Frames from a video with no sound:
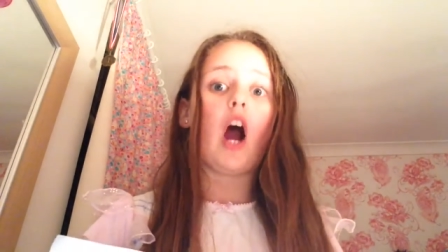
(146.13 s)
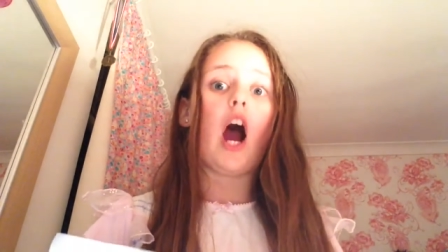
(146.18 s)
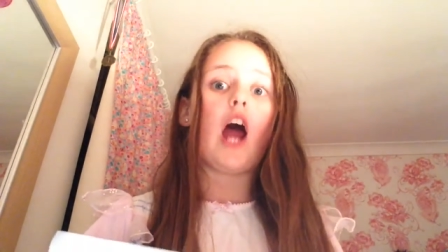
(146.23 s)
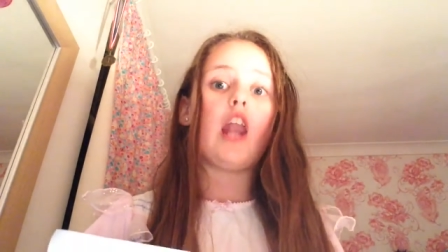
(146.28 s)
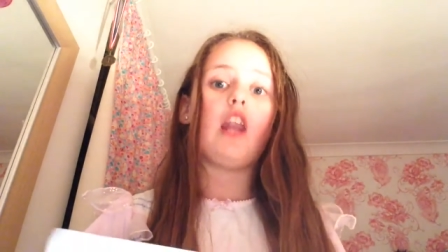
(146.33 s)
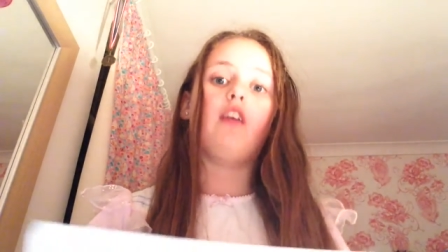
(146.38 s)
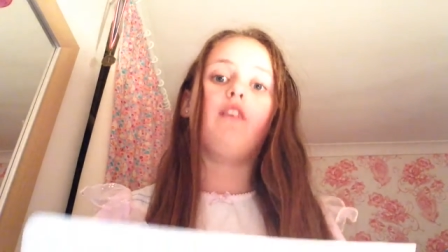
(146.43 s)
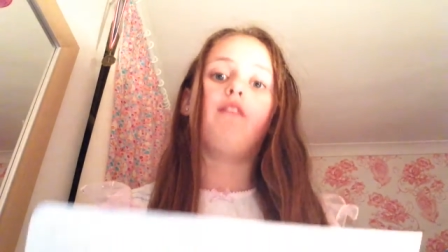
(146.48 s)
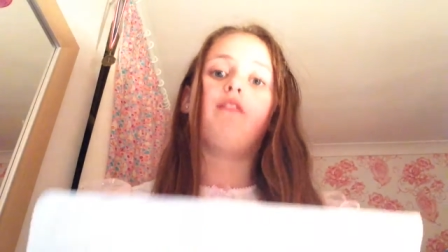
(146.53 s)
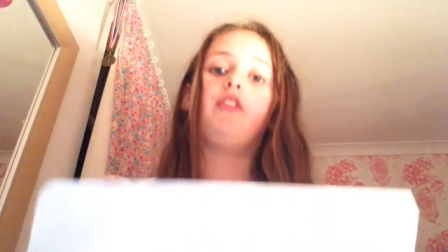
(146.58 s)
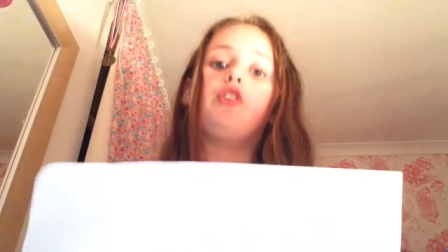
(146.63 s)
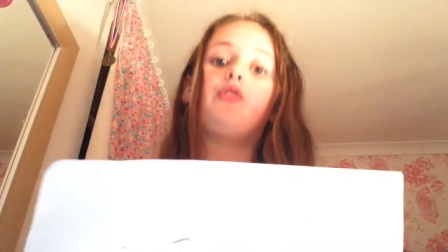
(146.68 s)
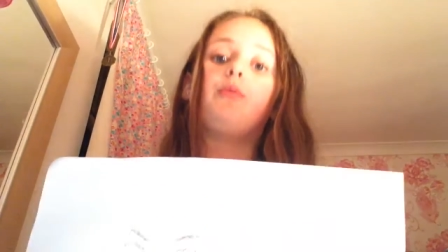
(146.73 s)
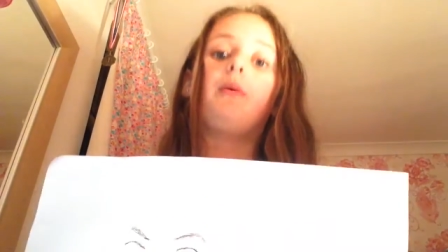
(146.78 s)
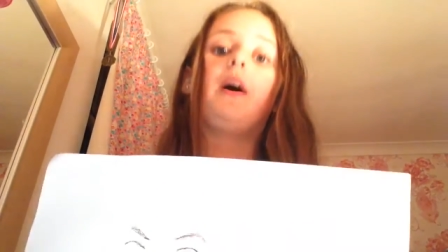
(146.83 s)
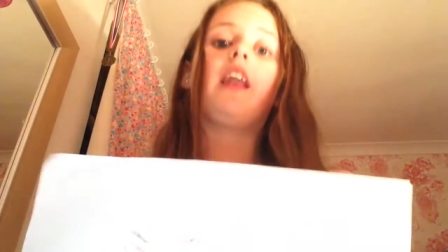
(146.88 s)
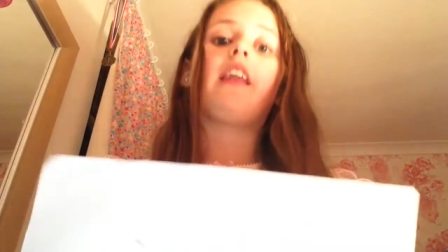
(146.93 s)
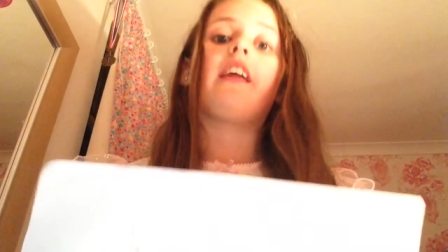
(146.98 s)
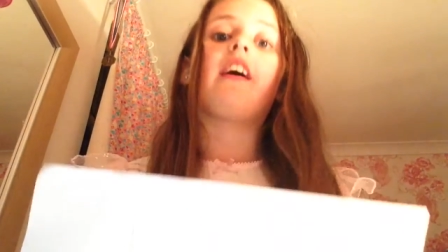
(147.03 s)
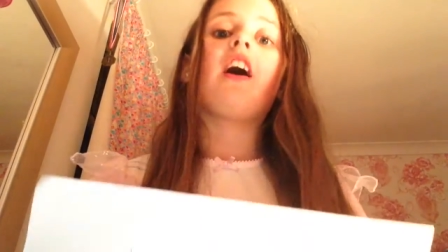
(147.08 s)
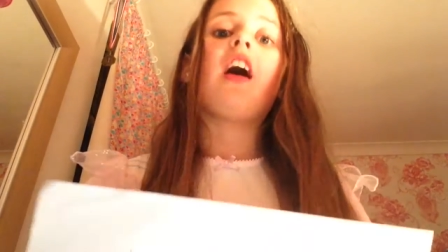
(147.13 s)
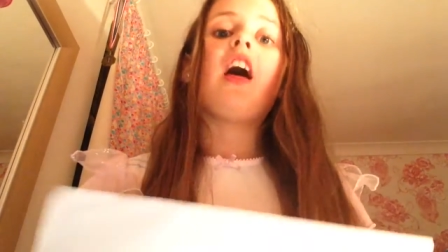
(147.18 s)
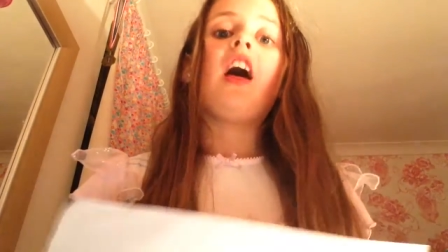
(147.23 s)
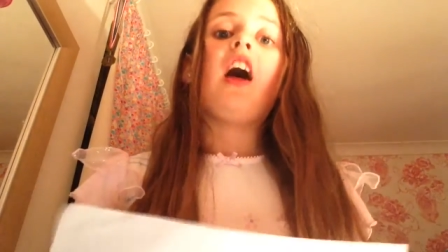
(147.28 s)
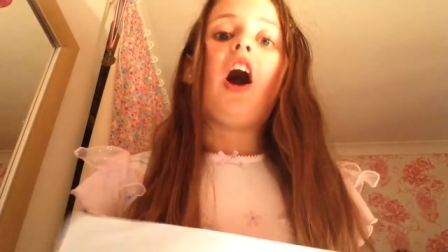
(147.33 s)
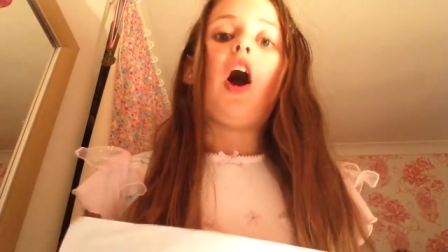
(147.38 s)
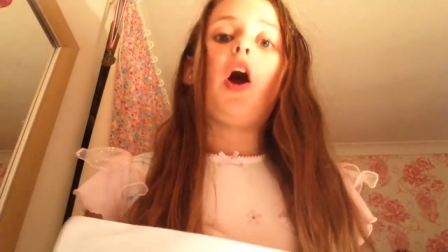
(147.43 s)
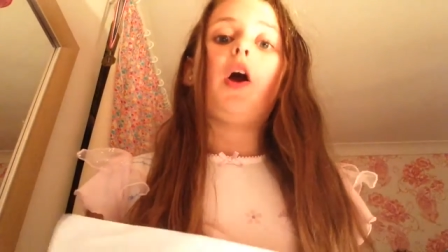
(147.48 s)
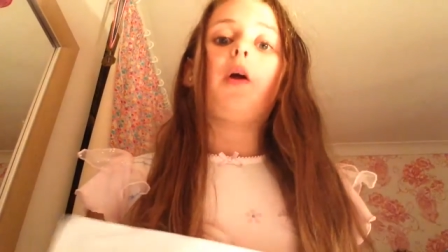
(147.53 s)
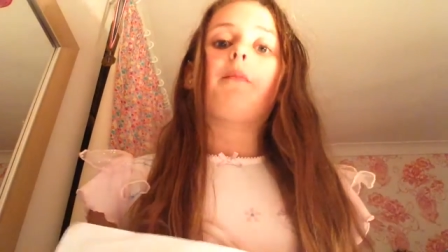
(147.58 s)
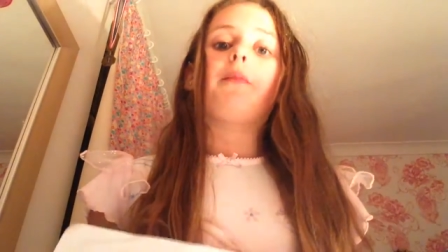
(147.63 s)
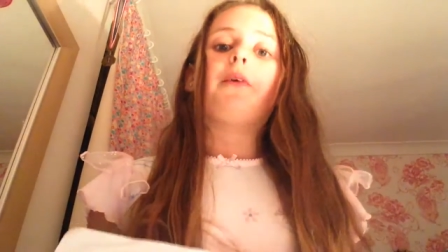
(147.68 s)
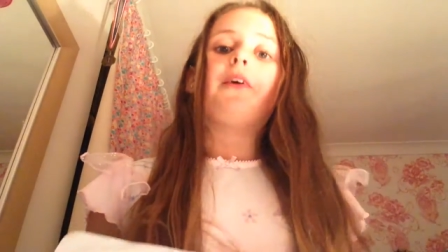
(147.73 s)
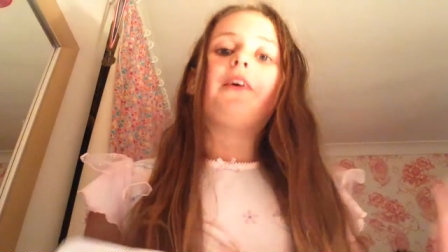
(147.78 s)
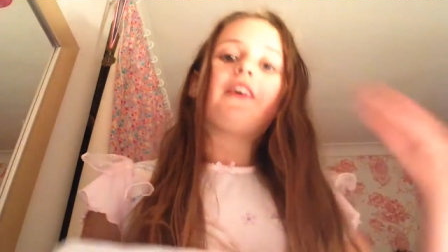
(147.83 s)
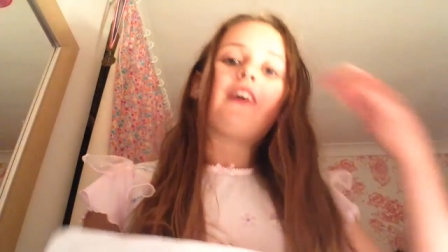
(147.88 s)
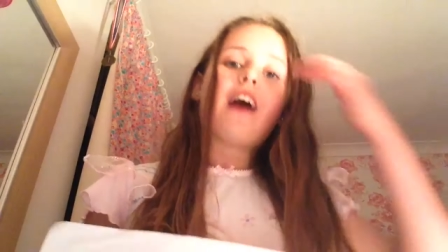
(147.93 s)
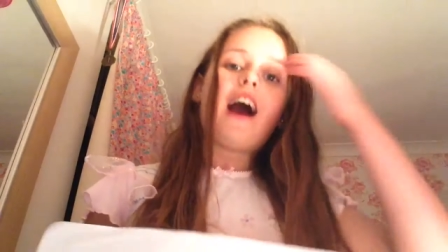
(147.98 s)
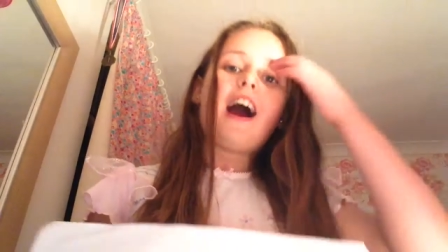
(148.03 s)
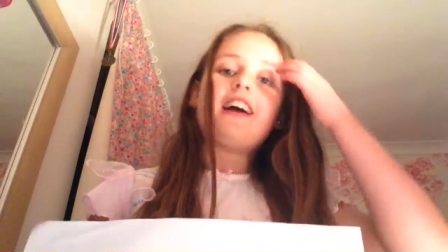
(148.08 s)
I love this one. Hope
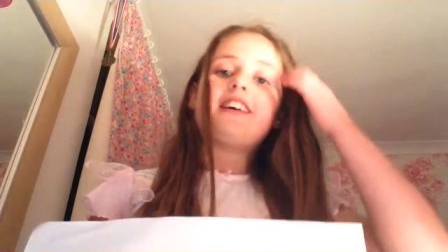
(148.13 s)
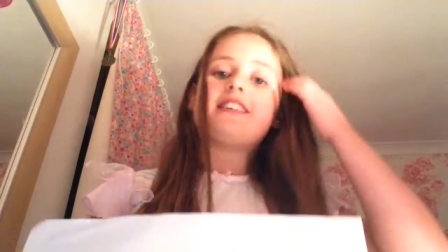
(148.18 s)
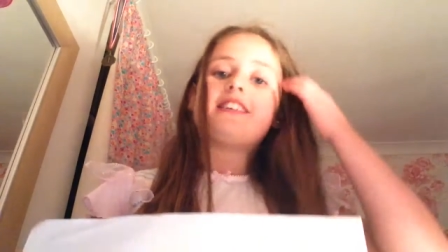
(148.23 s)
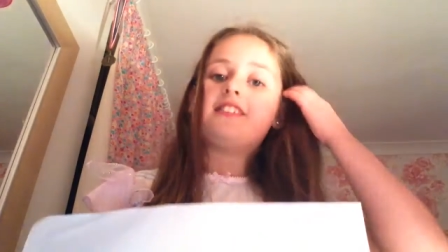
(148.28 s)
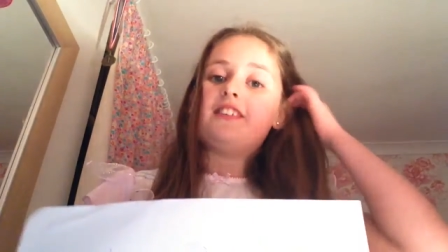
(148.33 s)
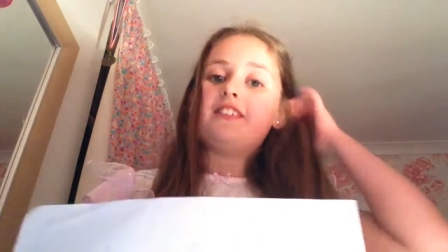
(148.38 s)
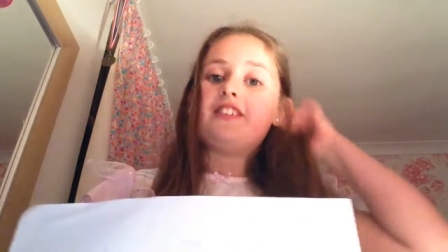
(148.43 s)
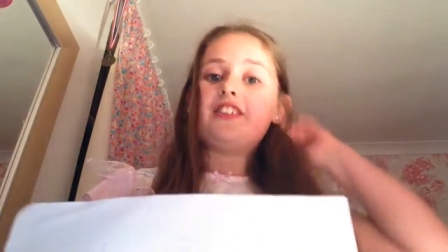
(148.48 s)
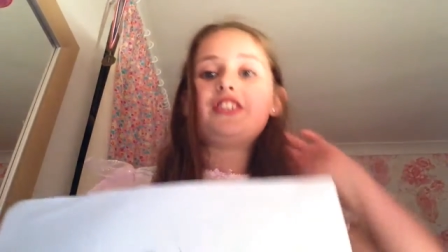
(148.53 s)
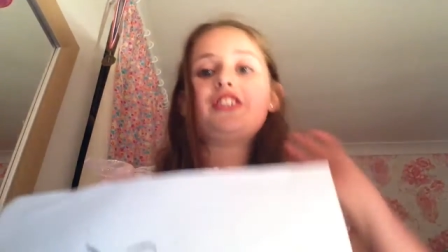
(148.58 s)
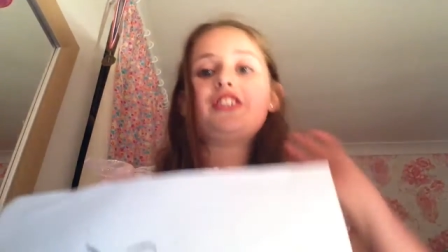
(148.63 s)
you guys love it